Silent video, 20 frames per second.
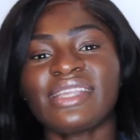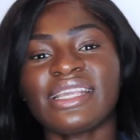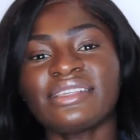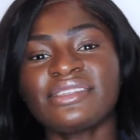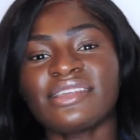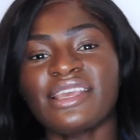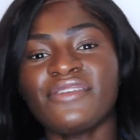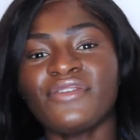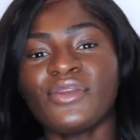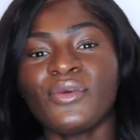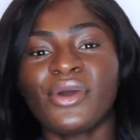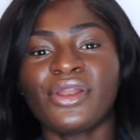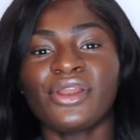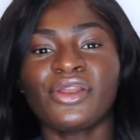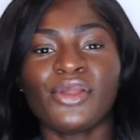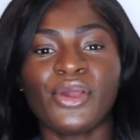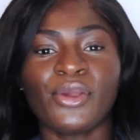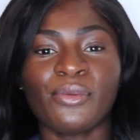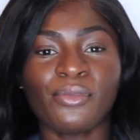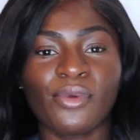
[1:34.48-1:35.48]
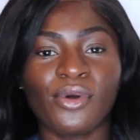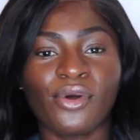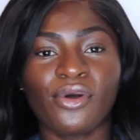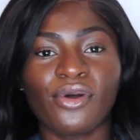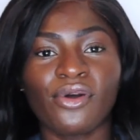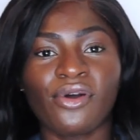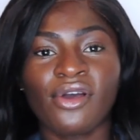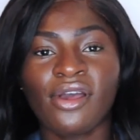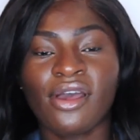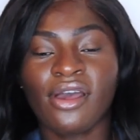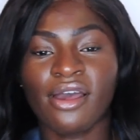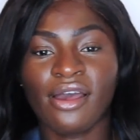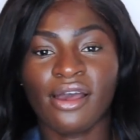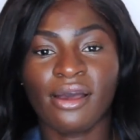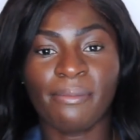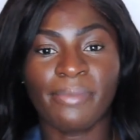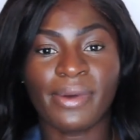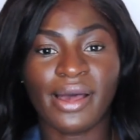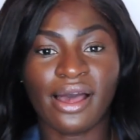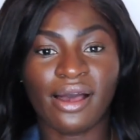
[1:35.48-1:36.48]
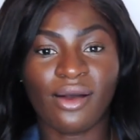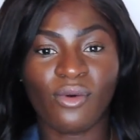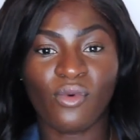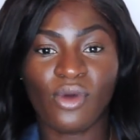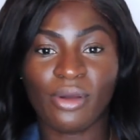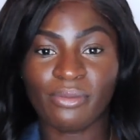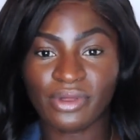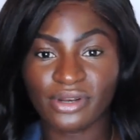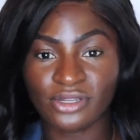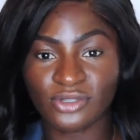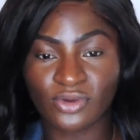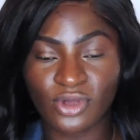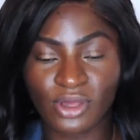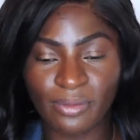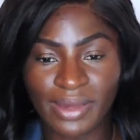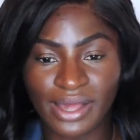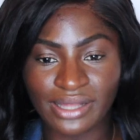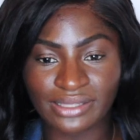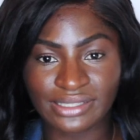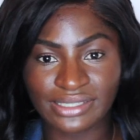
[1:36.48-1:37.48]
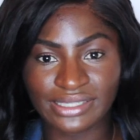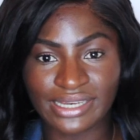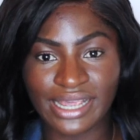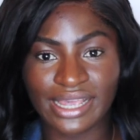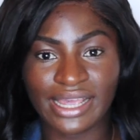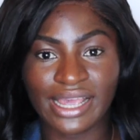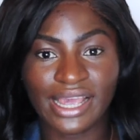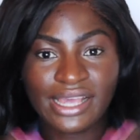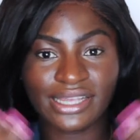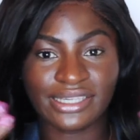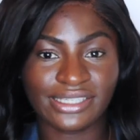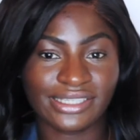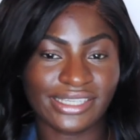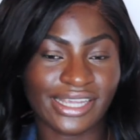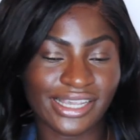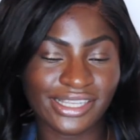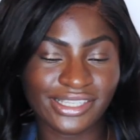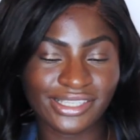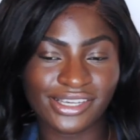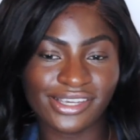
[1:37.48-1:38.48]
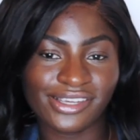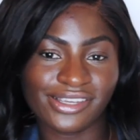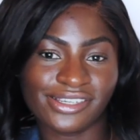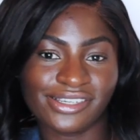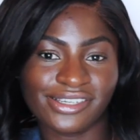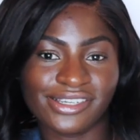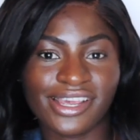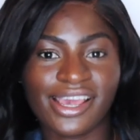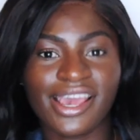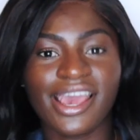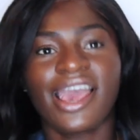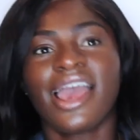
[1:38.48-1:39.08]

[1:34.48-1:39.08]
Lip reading: So if you want to know more about what I'm going to talk about today, stay tuned.